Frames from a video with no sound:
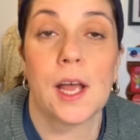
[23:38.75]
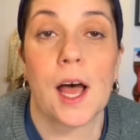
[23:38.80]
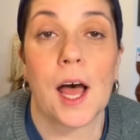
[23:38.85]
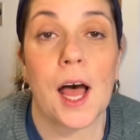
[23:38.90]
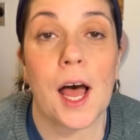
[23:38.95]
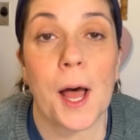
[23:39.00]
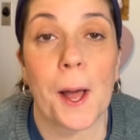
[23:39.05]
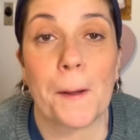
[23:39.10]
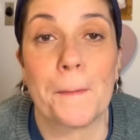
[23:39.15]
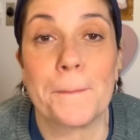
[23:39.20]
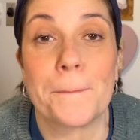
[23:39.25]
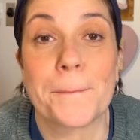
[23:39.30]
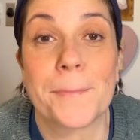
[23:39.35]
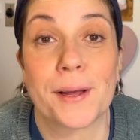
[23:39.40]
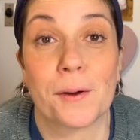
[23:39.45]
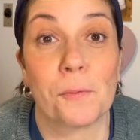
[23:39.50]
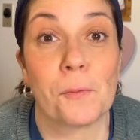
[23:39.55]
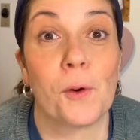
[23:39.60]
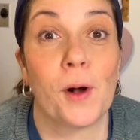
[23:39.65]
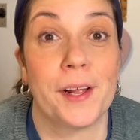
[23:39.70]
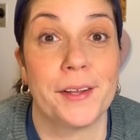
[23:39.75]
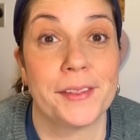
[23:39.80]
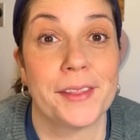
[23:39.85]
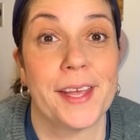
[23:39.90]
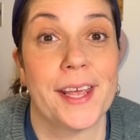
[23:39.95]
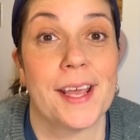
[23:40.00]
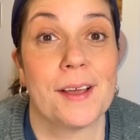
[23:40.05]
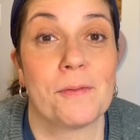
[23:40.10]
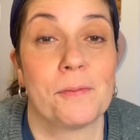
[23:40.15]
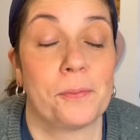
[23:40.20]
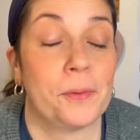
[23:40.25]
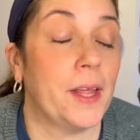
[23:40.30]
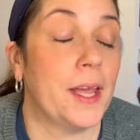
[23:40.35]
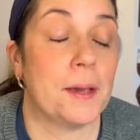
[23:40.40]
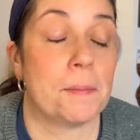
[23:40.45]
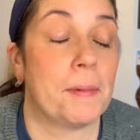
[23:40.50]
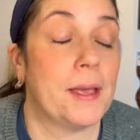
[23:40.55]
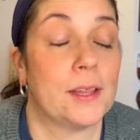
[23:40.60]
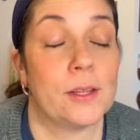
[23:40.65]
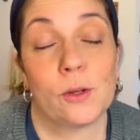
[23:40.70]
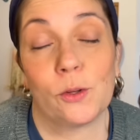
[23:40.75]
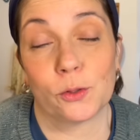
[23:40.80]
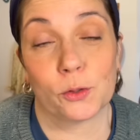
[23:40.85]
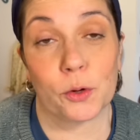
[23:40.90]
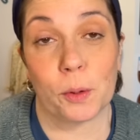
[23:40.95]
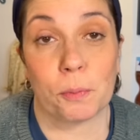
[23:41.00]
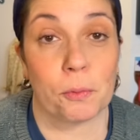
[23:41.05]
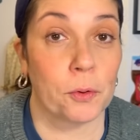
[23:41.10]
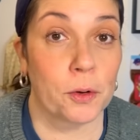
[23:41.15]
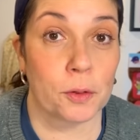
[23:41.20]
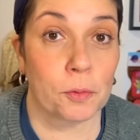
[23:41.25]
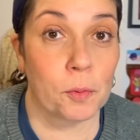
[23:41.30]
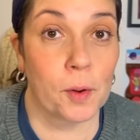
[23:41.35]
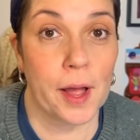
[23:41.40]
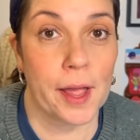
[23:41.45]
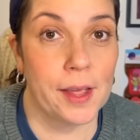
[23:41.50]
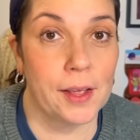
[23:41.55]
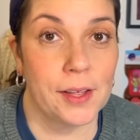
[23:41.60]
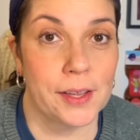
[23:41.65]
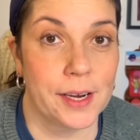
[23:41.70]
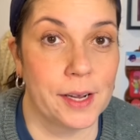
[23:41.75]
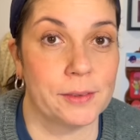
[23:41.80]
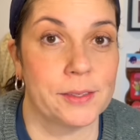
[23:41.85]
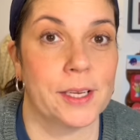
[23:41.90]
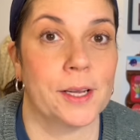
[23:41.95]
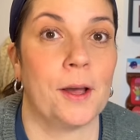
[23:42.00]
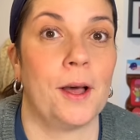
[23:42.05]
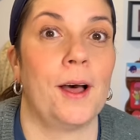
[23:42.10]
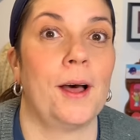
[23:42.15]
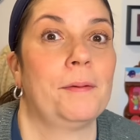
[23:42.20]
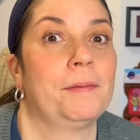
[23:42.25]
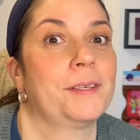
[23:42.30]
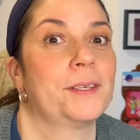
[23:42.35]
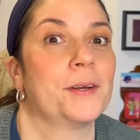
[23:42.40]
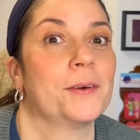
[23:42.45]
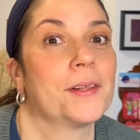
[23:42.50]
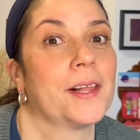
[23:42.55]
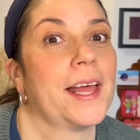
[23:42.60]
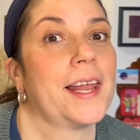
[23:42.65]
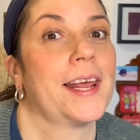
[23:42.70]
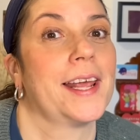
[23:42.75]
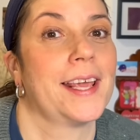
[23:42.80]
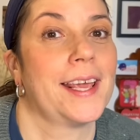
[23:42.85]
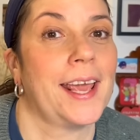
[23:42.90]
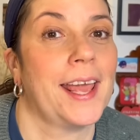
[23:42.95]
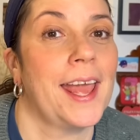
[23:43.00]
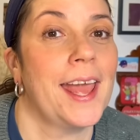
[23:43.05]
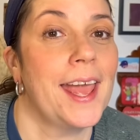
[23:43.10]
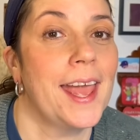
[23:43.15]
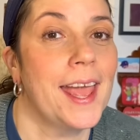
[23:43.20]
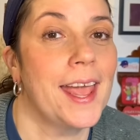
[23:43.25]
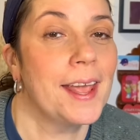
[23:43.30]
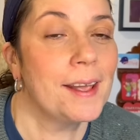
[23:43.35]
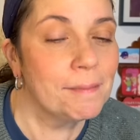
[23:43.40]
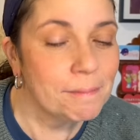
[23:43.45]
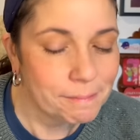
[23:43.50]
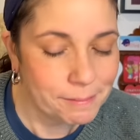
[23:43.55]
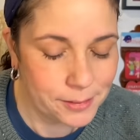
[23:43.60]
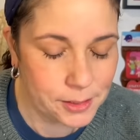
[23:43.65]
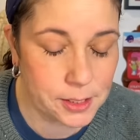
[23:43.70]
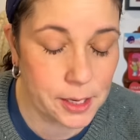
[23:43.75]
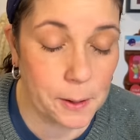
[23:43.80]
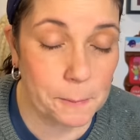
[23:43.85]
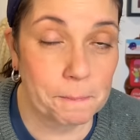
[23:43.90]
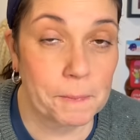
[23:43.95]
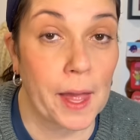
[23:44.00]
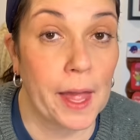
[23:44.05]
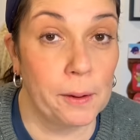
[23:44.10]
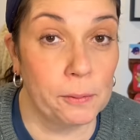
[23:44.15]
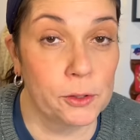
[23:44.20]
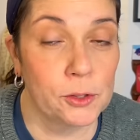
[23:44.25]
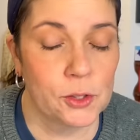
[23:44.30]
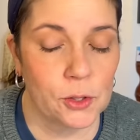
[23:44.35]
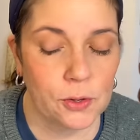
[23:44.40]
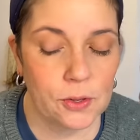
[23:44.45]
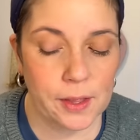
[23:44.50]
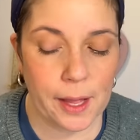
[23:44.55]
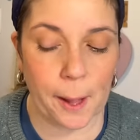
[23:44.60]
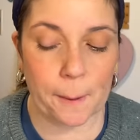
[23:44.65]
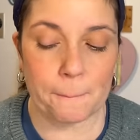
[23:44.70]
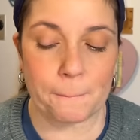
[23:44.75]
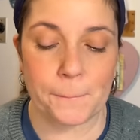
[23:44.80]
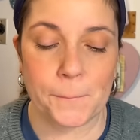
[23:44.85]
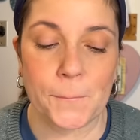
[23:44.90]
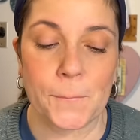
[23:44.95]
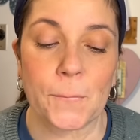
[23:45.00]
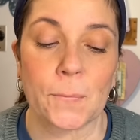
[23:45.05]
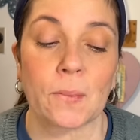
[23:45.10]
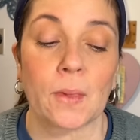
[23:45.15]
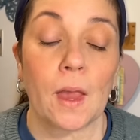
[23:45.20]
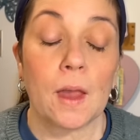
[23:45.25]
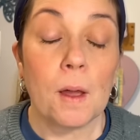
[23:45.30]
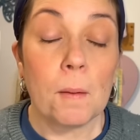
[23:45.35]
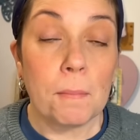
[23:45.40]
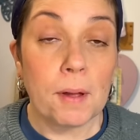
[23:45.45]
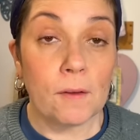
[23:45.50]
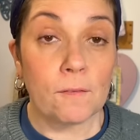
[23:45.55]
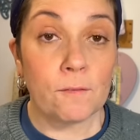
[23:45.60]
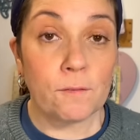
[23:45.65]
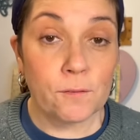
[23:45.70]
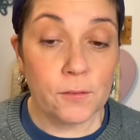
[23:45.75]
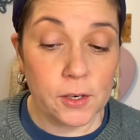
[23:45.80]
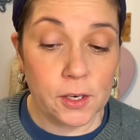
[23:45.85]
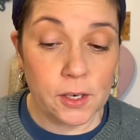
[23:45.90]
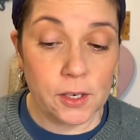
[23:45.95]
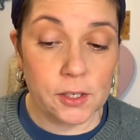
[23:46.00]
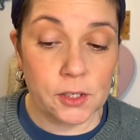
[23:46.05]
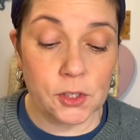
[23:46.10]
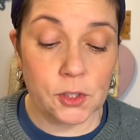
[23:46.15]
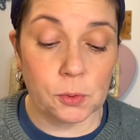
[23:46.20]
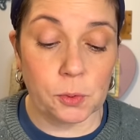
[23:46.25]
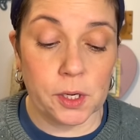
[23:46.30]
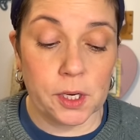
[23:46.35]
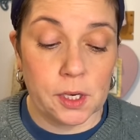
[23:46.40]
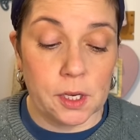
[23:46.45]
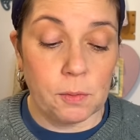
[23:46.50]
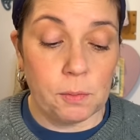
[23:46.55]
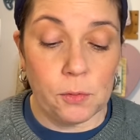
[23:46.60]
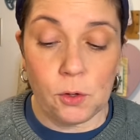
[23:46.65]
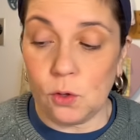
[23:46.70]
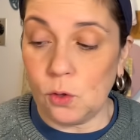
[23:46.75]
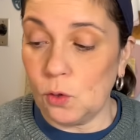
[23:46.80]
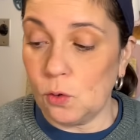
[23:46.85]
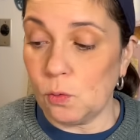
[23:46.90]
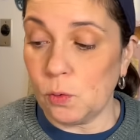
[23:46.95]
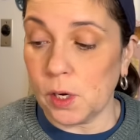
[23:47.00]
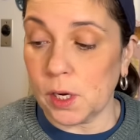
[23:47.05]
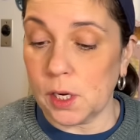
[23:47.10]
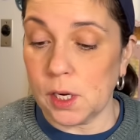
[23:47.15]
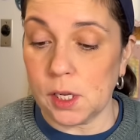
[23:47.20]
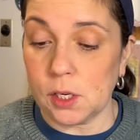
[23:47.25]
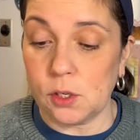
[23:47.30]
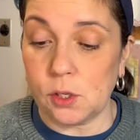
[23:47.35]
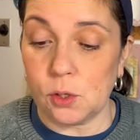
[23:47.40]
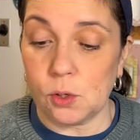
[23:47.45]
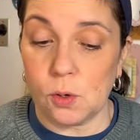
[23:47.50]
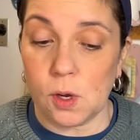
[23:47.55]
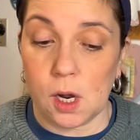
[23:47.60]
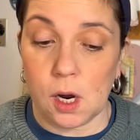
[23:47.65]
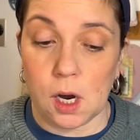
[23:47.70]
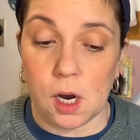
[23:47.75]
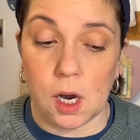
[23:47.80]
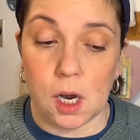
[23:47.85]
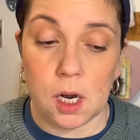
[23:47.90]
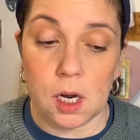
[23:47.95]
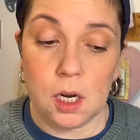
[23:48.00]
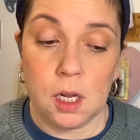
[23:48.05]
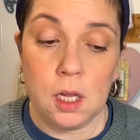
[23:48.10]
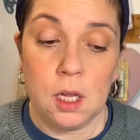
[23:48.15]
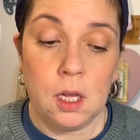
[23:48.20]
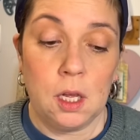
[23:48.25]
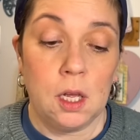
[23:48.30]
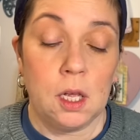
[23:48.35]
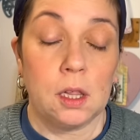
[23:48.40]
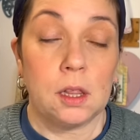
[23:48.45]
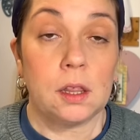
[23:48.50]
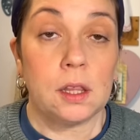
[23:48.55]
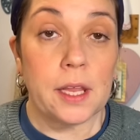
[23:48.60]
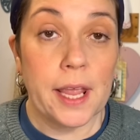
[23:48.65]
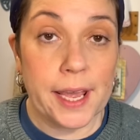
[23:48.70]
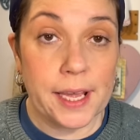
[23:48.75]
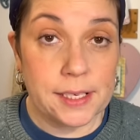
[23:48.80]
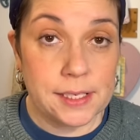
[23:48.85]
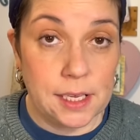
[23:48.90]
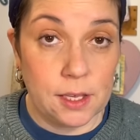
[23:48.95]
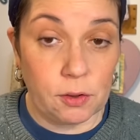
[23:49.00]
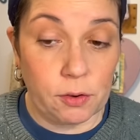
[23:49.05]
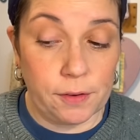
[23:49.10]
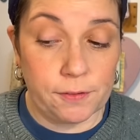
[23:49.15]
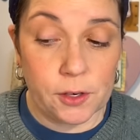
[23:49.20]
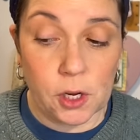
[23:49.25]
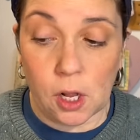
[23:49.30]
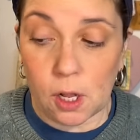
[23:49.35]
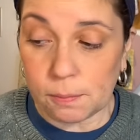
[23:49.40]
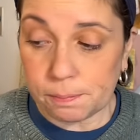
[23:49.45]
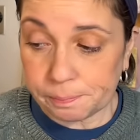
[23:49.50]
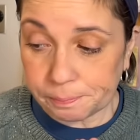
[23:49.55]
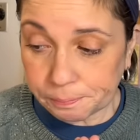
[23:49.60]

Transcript: Um, but one thing like made the whole trip worthwhile. And I was like, oh, I'm so glad I came. So I will show you that. But first we're going to move, we're going to do our legacy thrift haul.